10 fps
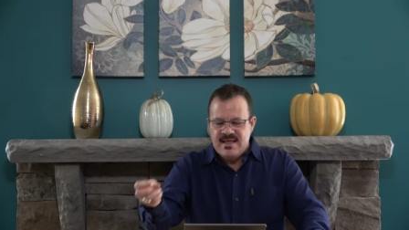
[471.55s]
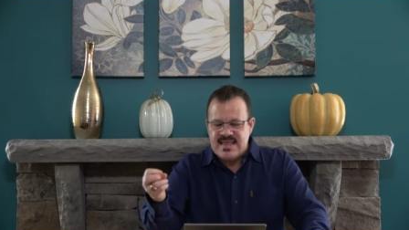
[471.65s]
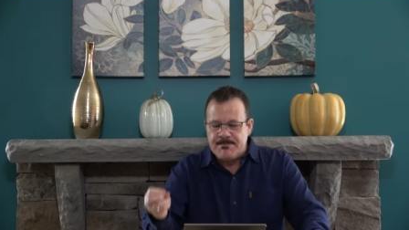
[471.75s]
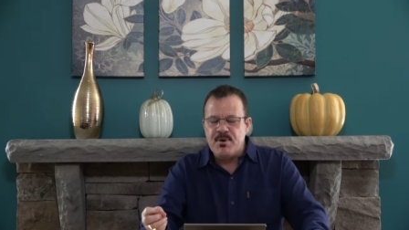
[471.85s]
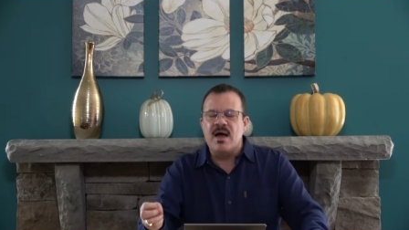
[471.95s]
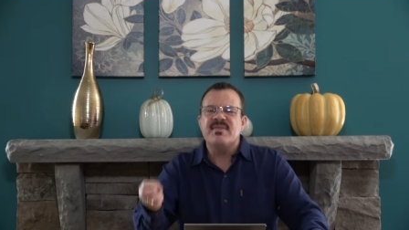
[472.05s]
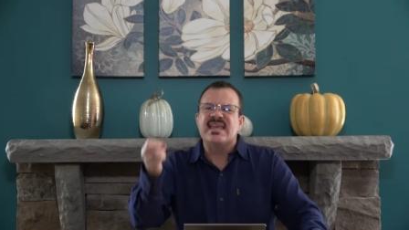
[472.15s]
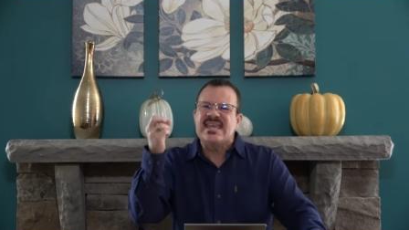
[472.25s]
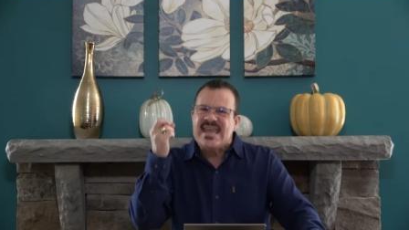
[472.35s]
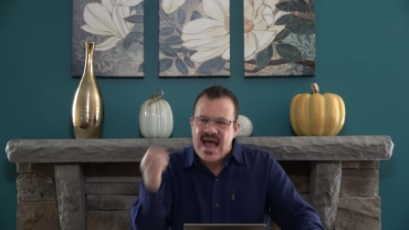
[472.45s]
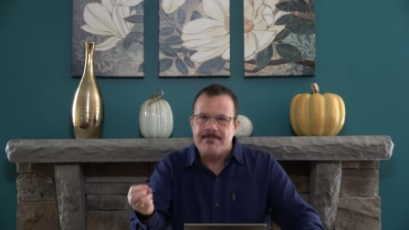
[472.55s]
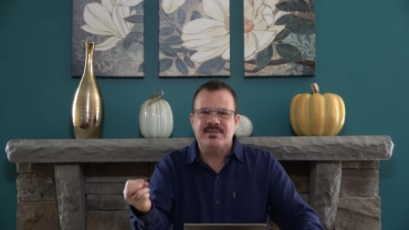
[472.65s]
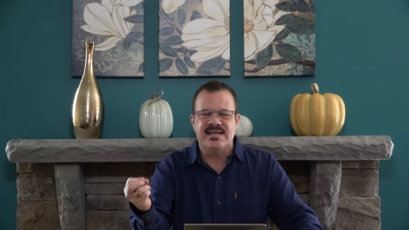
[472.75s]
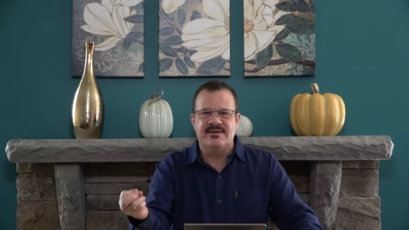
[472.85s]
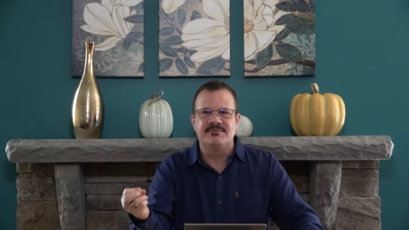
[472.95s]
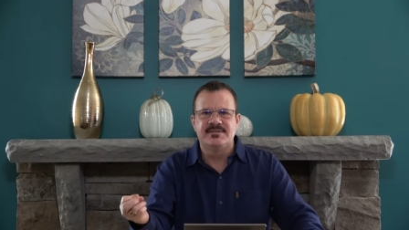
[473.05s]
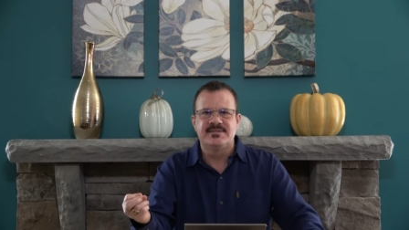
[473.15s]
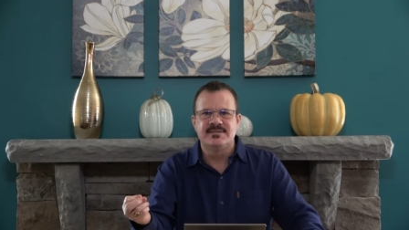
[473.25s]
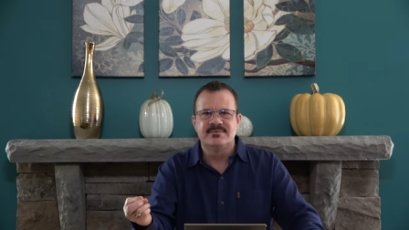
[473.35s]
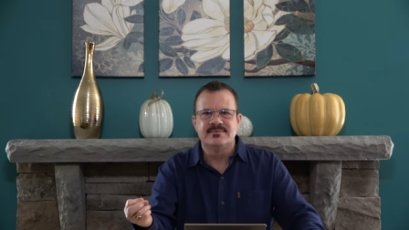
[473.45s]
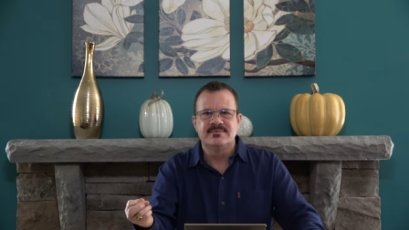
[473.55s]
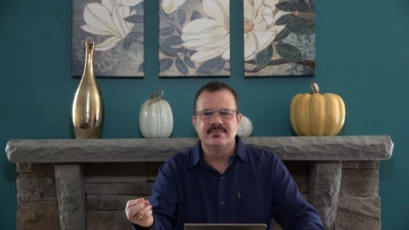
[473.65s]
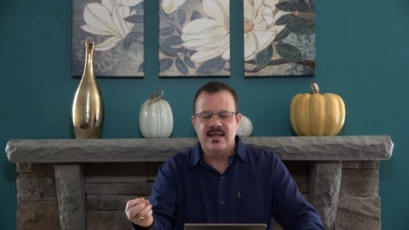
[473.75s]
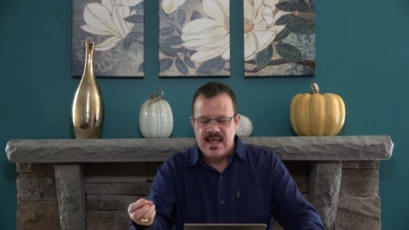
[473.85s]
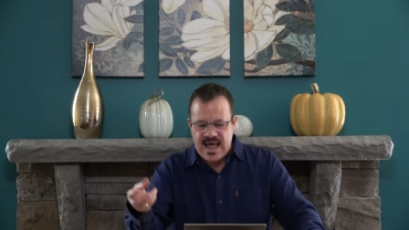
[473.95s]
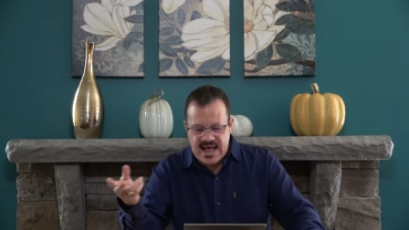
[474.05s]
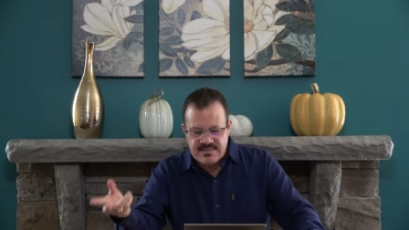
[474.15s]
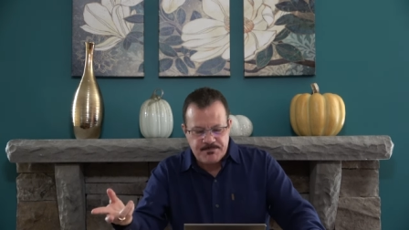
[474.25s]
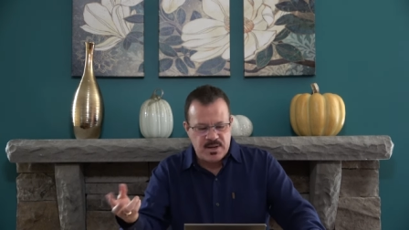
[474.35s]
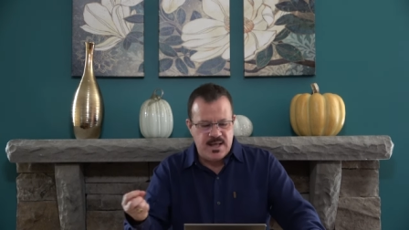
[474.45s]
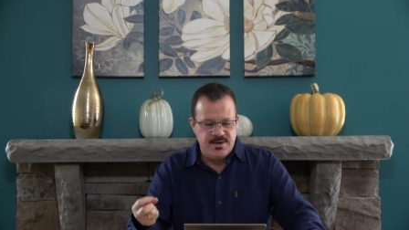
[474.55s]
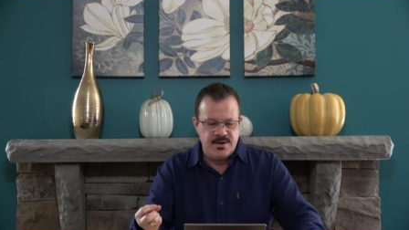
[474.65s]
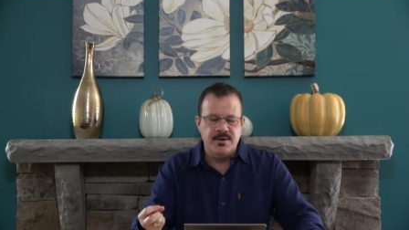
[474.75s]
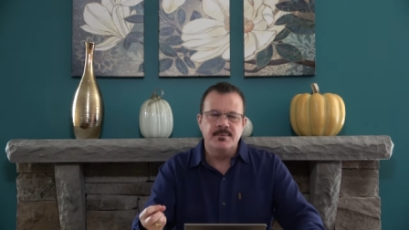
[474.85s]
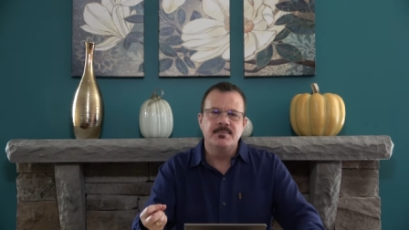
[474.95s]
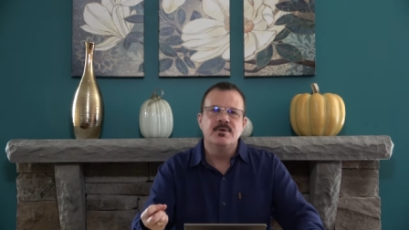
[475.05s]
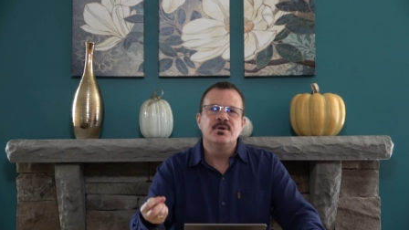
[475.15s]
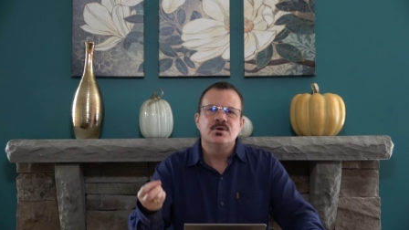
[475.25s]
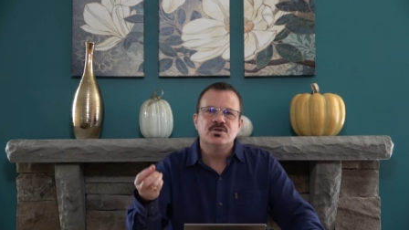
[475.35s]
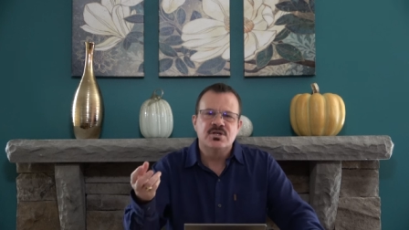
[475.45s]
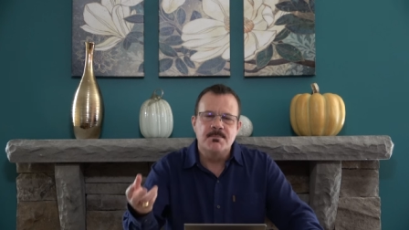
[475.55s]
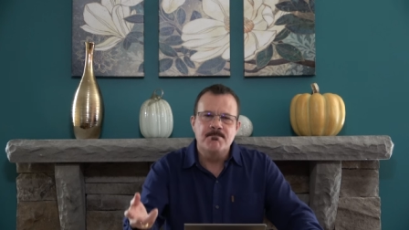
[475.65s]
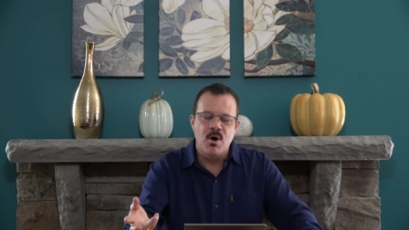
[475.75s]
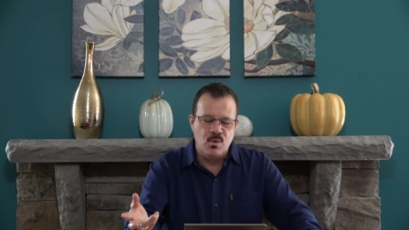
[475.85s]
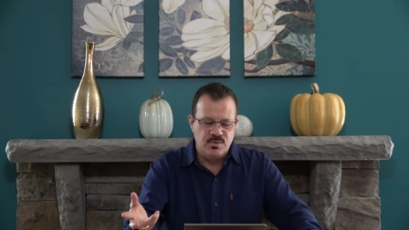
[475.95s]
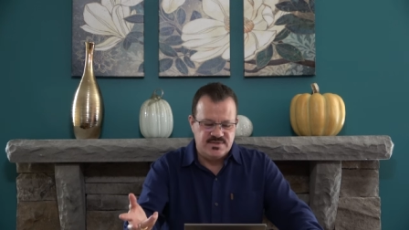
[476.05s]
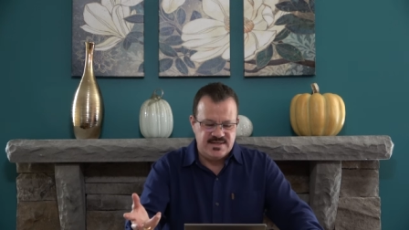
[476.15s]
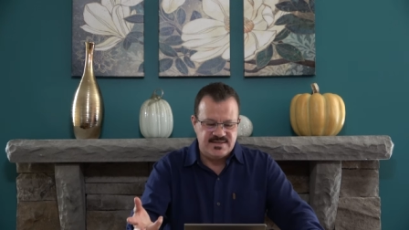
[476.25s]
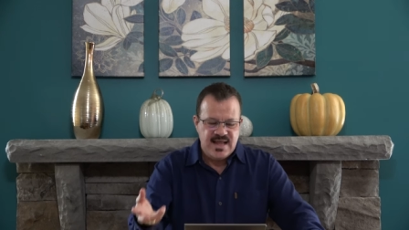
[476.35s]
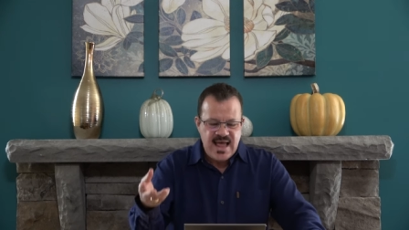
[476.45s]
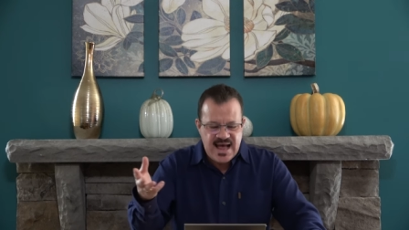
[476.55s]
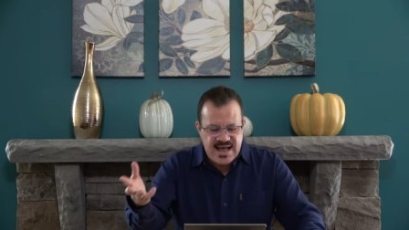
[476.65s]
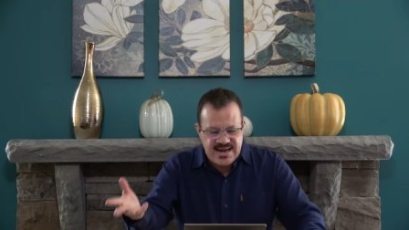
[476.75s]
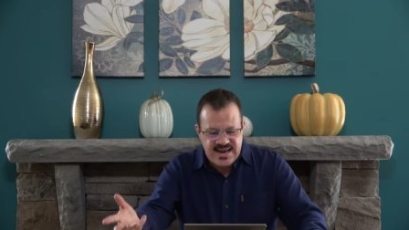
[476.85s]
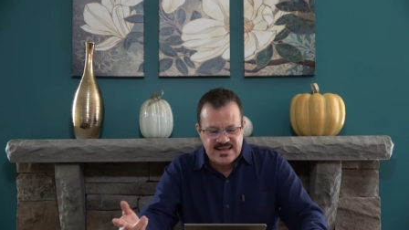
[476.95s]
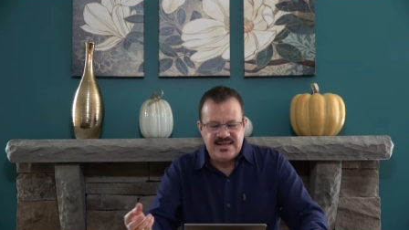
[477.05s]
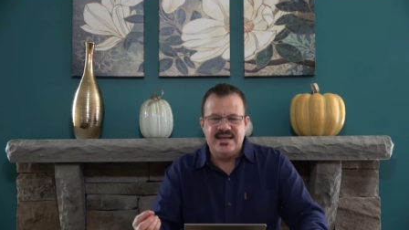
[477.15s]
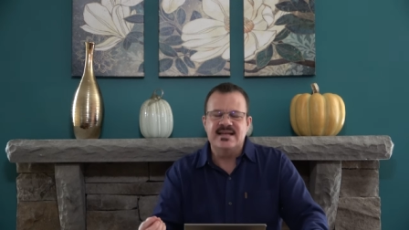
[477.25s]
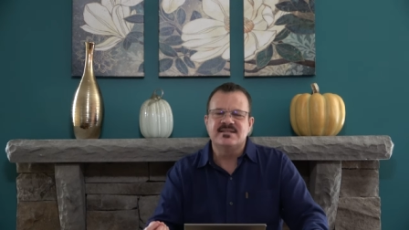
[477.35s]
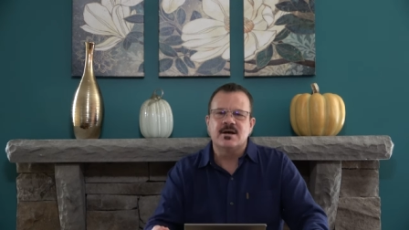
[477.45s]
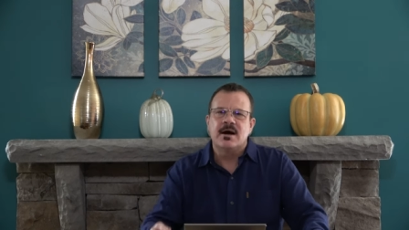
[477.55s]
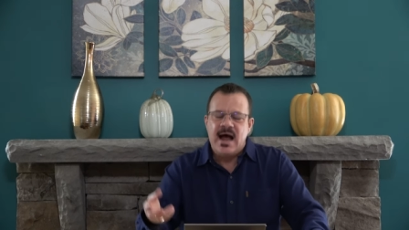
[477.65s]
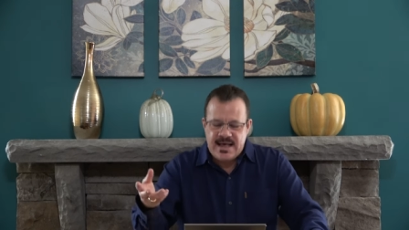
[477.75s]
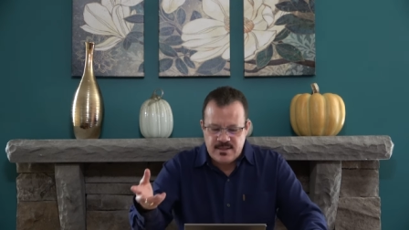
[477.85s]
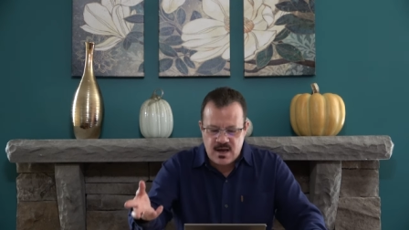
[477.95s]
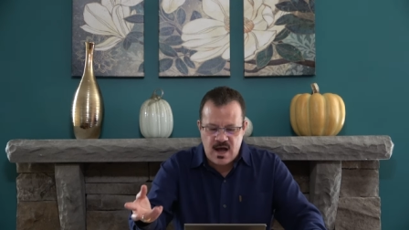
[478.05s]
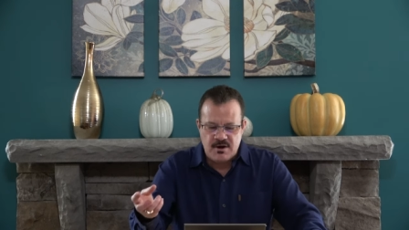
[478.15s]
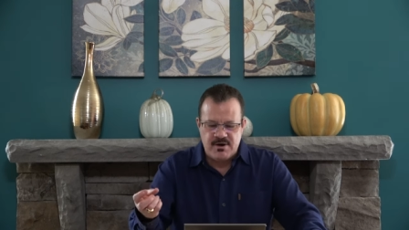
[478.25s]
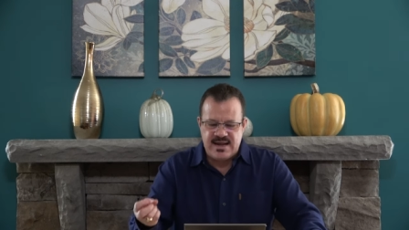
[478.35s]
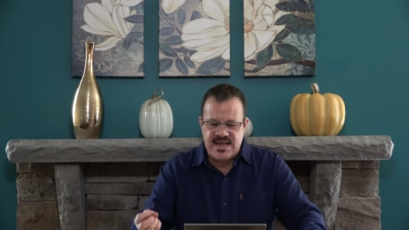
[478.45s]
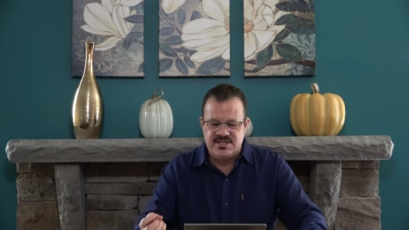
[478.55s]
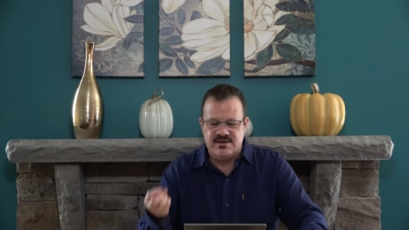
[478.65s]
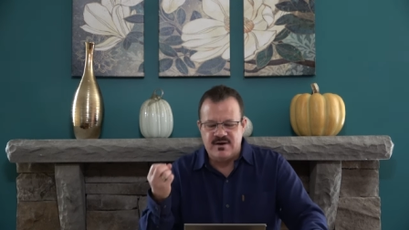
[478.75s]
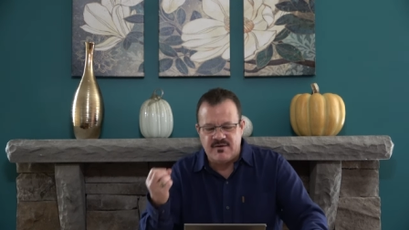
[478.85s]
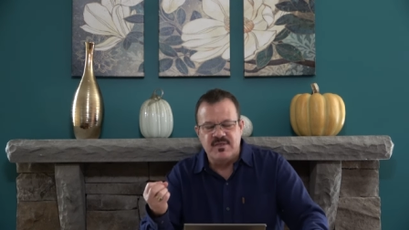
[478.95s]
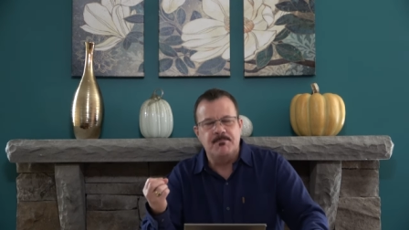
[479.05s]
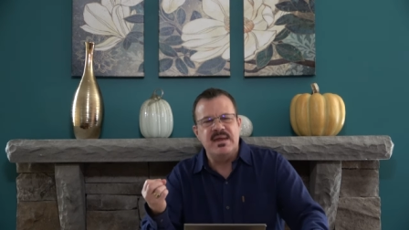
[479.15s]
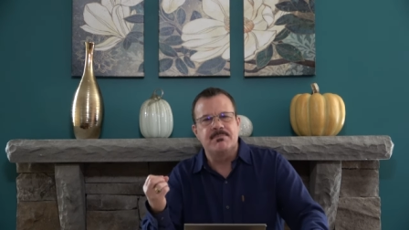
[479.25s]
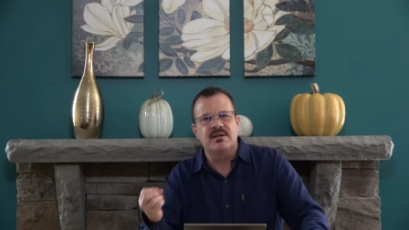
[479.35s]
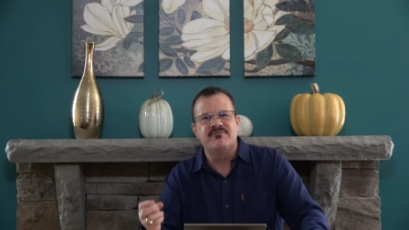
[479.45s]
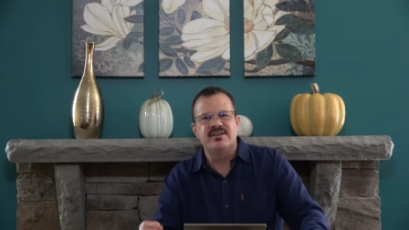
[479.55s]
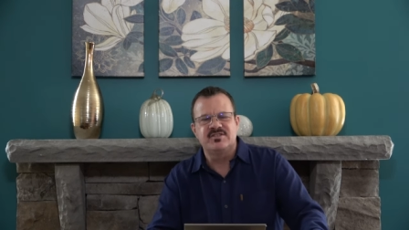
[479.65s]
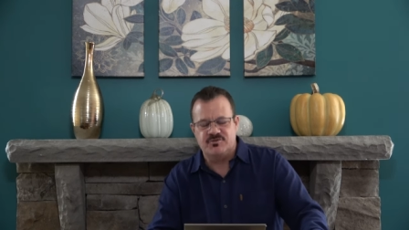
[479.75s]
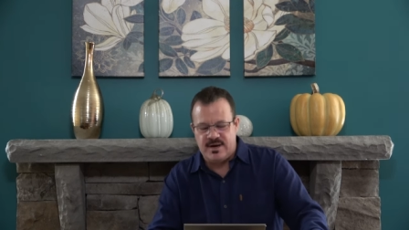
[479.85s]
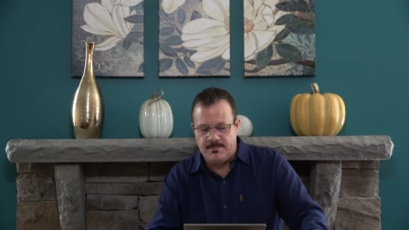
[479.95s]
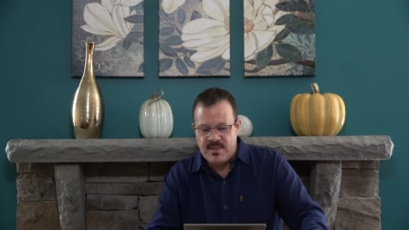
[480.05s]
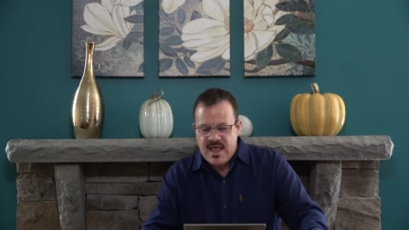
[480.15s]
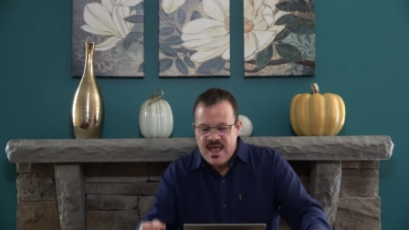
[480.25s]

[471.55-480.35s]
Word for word: They brought the captives and the plunder to Moses and Eleazar and the congregation of the people of Israel.